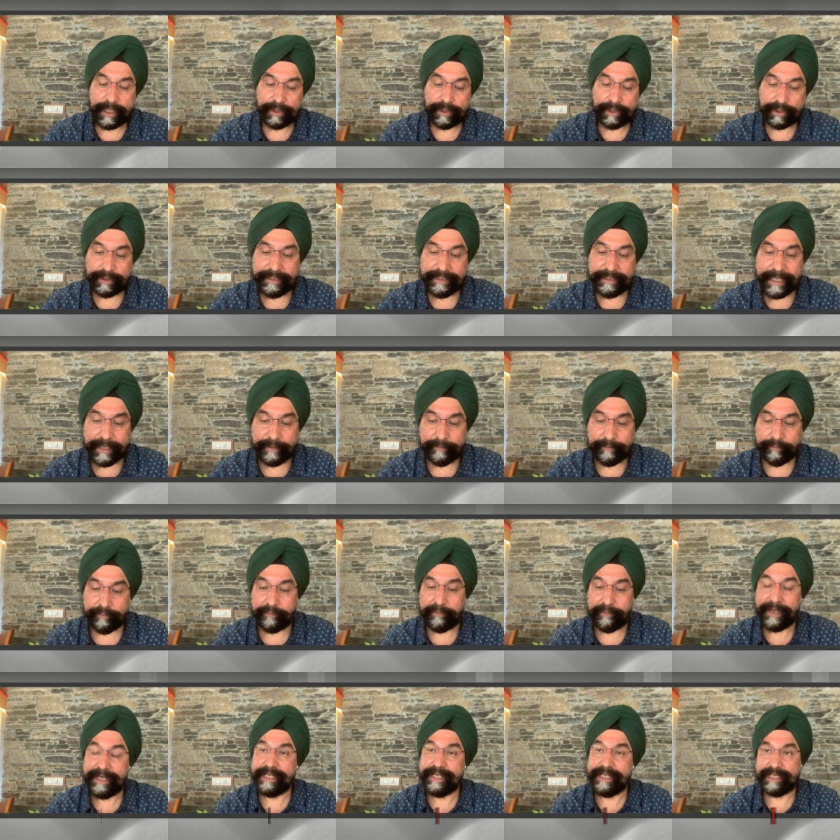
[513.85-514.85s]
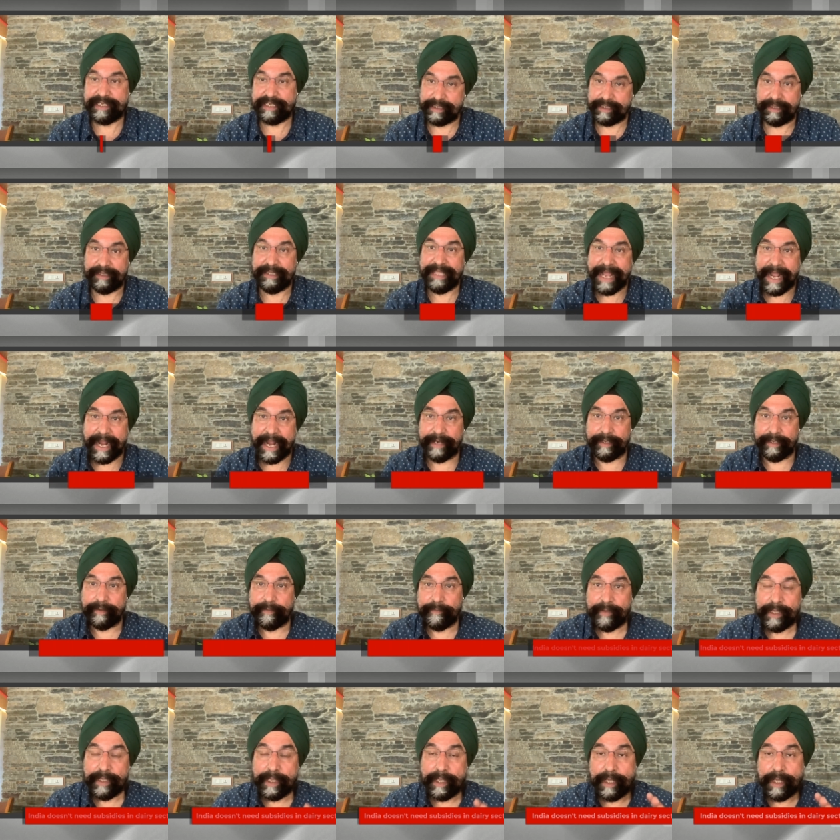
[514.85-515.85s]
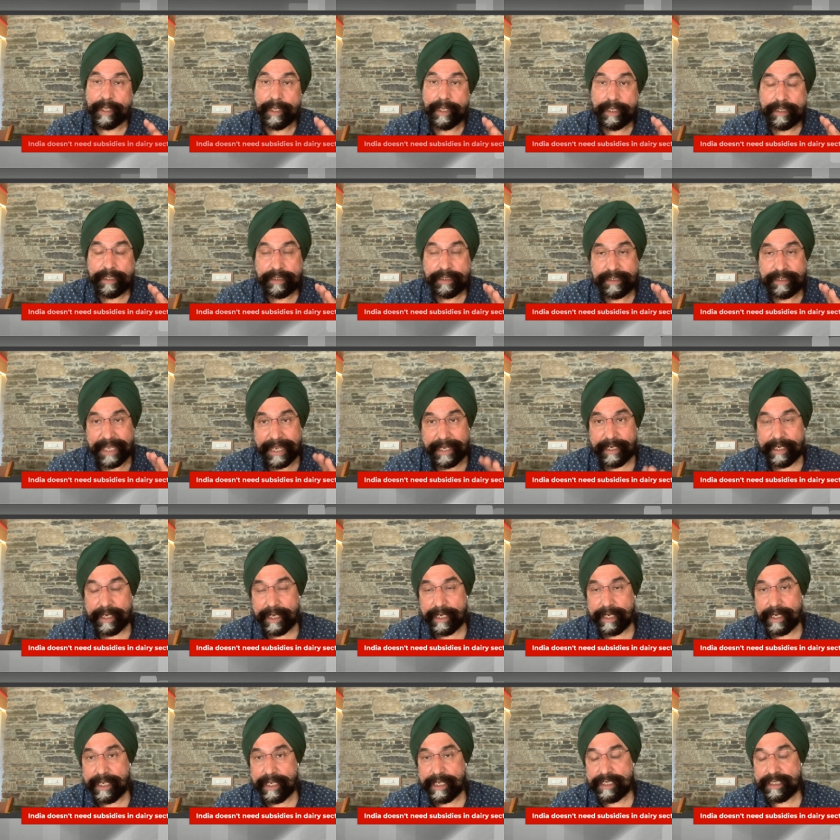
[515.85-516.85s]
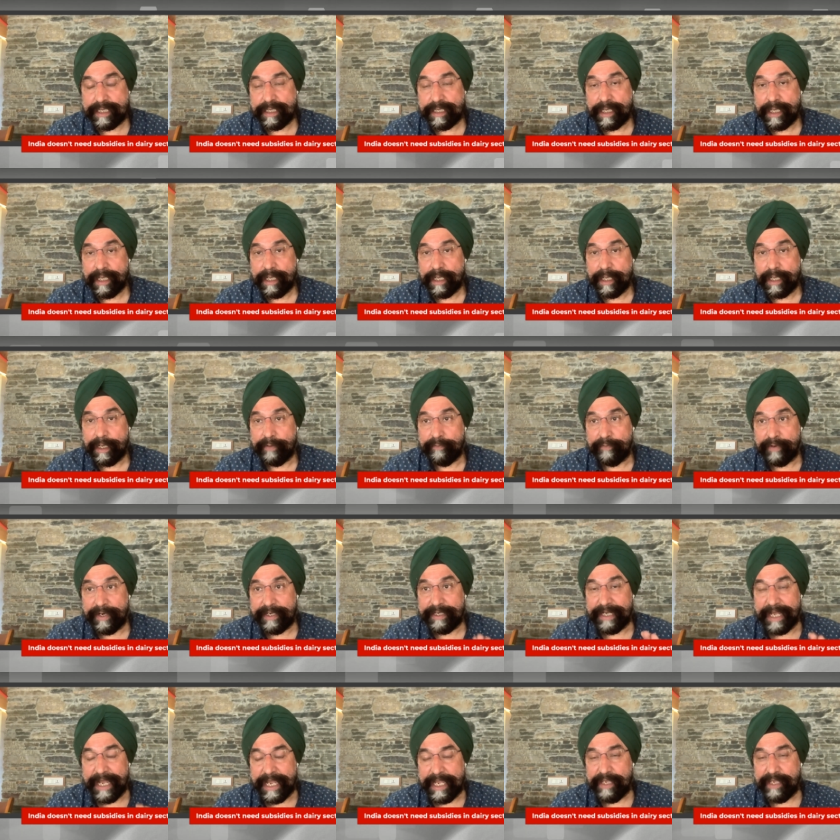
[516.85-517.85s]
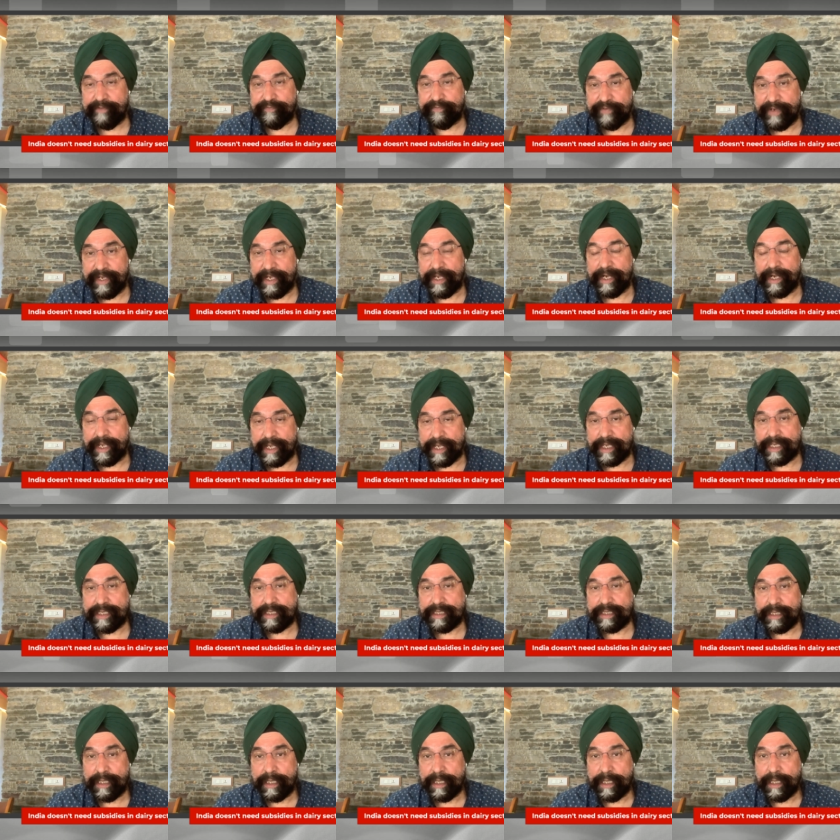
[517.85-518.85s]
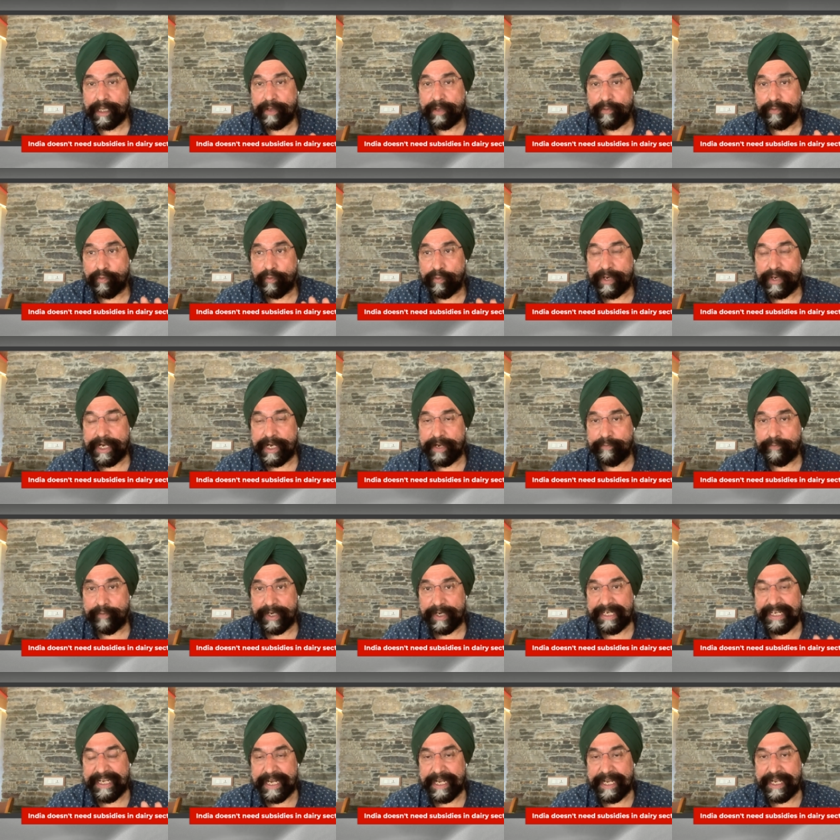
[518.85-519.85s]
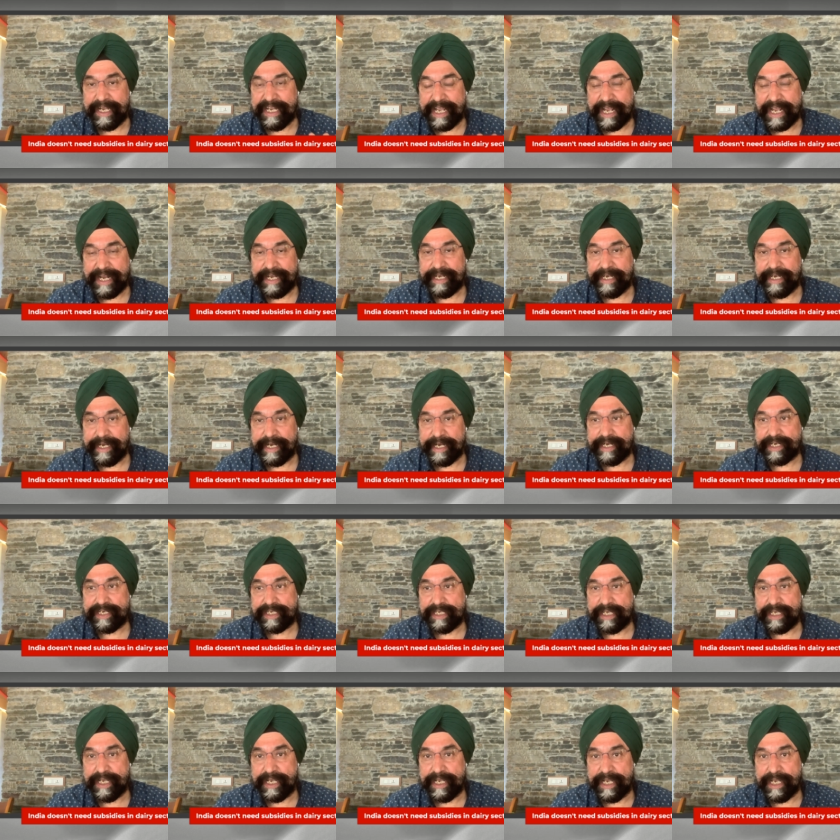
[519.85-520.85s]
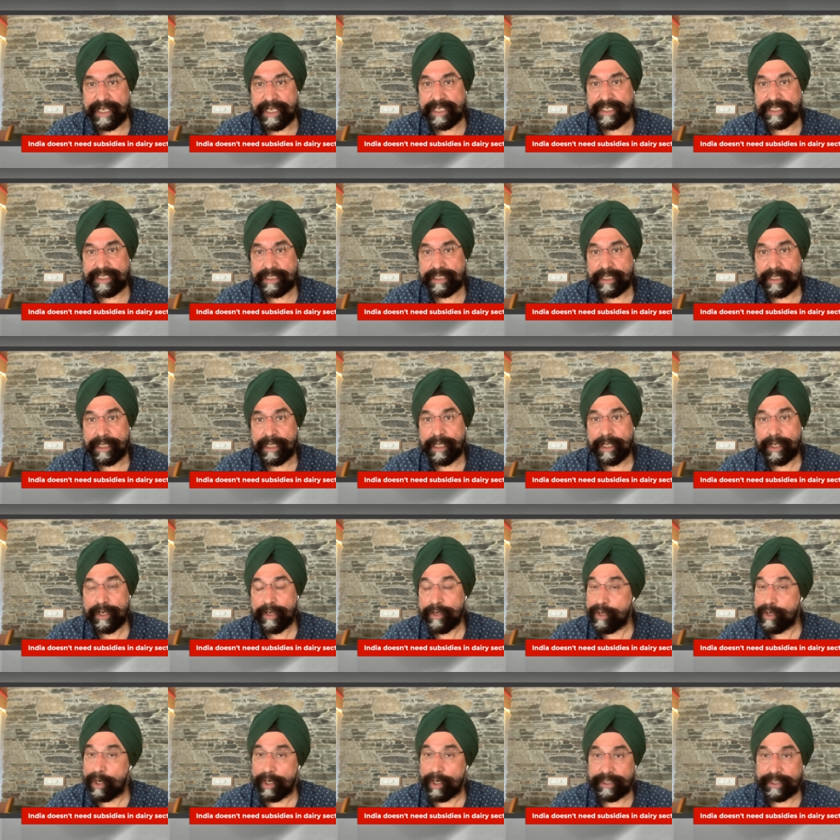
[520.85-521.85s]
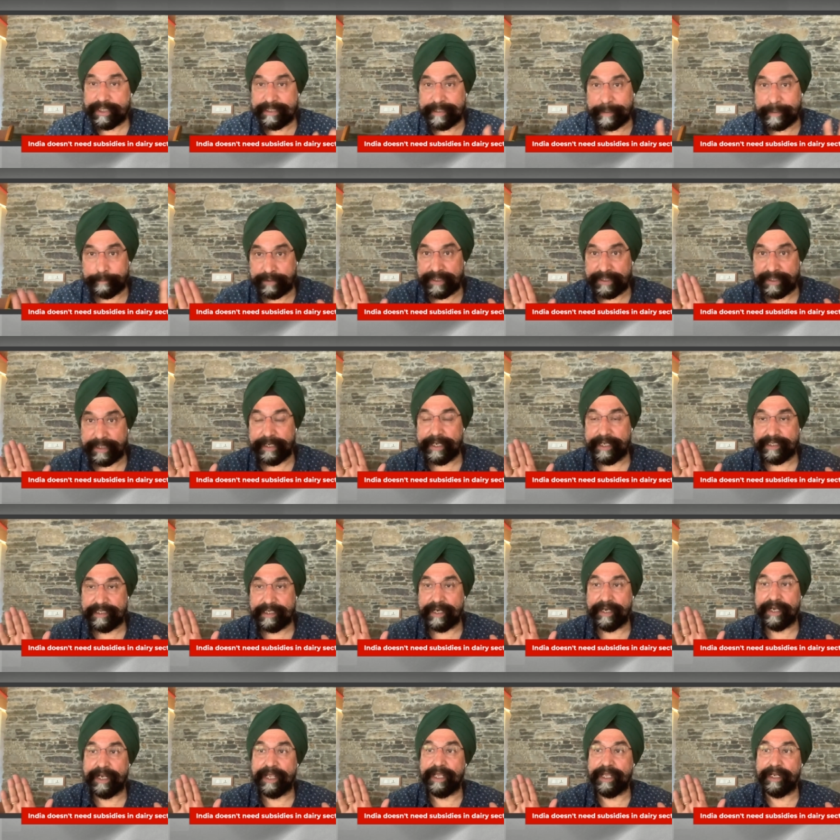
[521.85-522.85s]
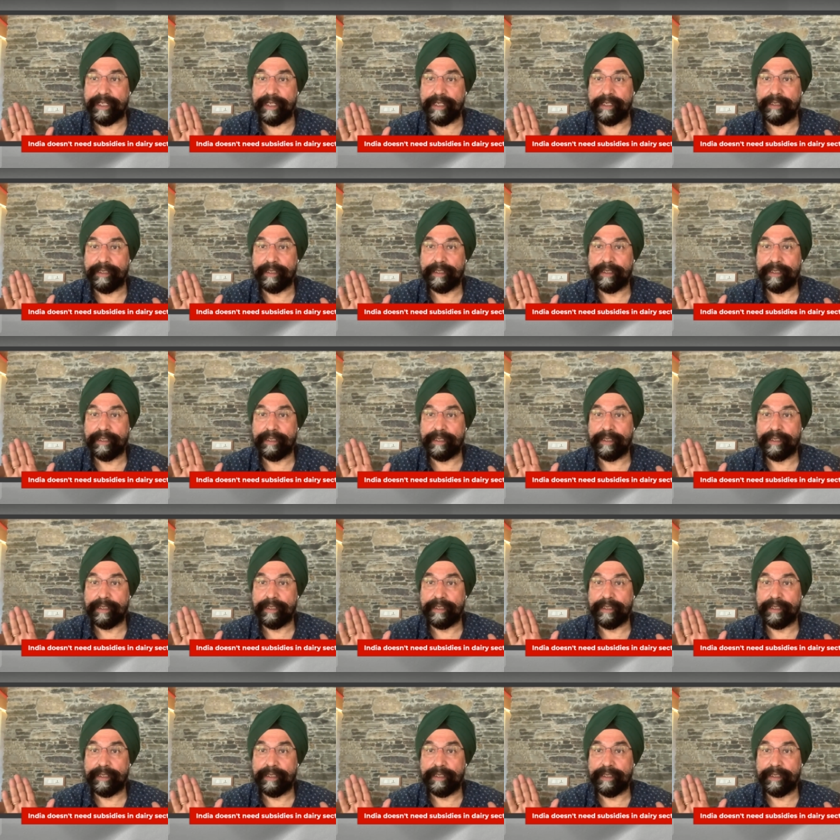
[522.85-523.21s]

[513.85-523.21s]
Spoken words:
So one is that. Second is what I feel is what India needs is not subsidies in dairy.